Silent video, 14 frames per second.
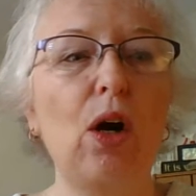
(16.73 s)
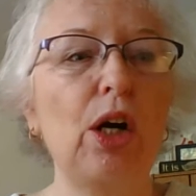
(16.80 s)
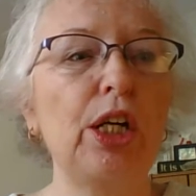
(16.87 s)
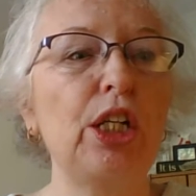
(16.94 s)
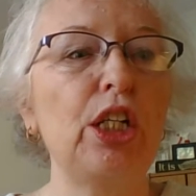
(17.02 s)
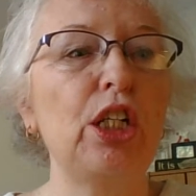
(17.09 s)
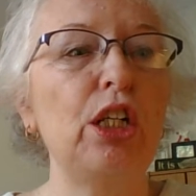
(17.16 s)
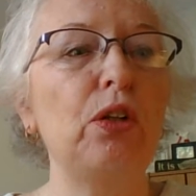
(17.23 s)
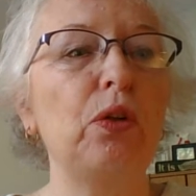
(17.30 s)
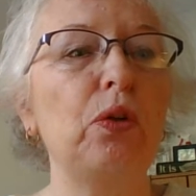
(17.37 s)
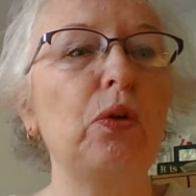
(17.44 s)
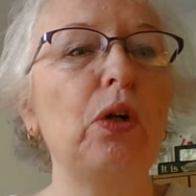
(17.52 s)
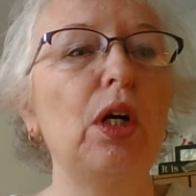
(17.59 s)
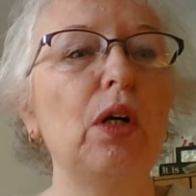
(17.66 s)
are
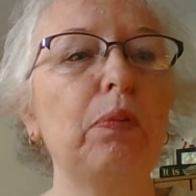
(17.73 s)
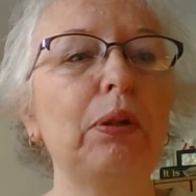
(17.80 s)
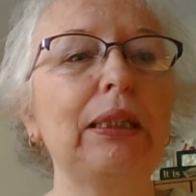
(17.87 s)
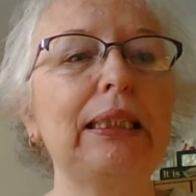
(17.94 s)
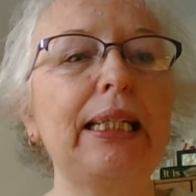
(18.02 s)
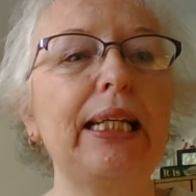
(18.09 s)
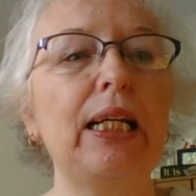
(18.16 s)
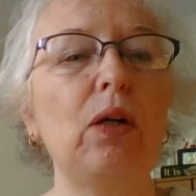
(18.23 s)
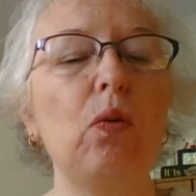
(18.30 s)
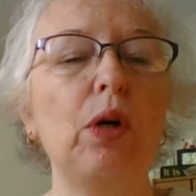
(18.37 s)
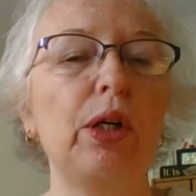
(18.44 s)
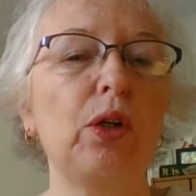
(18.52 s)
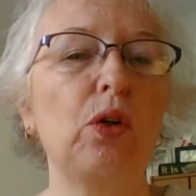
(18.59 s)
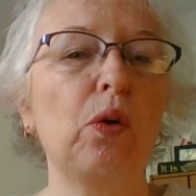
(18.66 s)
you presenting
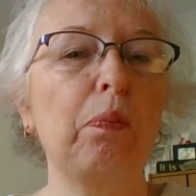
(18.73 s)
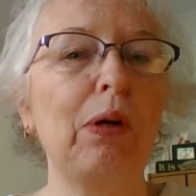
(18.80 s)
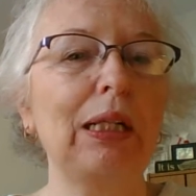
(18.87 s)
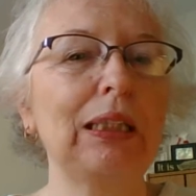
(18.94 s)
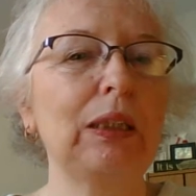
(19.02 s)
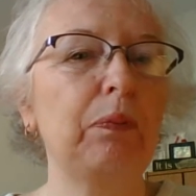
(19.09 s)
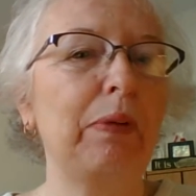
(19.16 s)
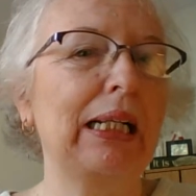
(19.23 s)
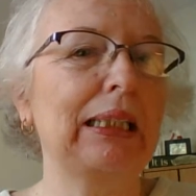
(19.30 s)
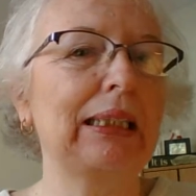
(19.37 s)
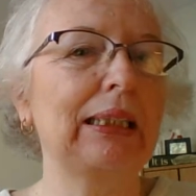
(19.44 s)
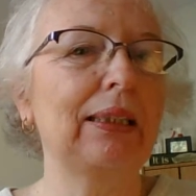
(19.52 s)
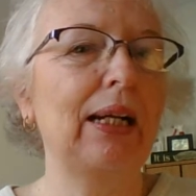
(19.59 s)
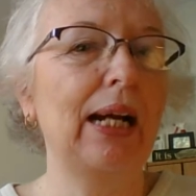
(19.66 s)
what your
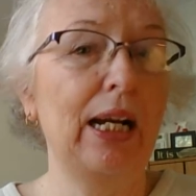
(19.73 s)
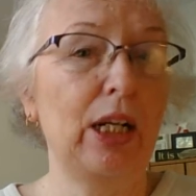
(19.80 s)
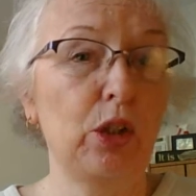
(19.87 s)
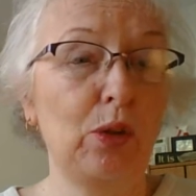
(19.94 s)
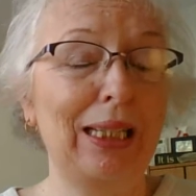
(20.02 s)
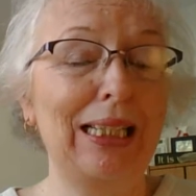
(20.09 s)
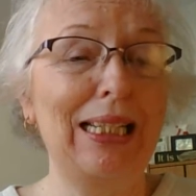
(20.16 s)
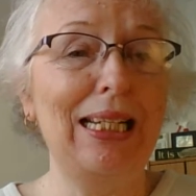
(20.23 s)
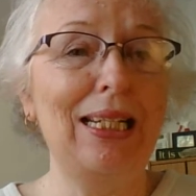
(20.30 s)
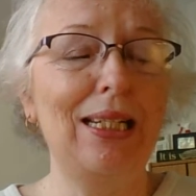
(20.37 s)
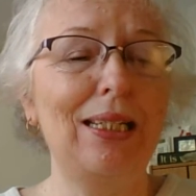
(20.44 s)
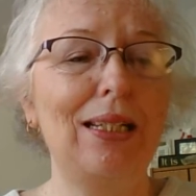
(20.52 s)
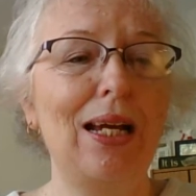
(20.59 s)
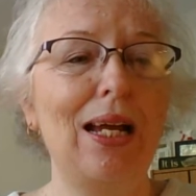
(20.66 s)
prospects actually
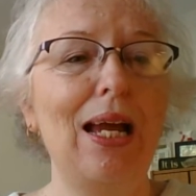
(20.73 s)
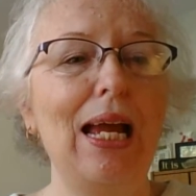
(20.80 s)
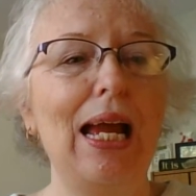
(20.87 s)
need?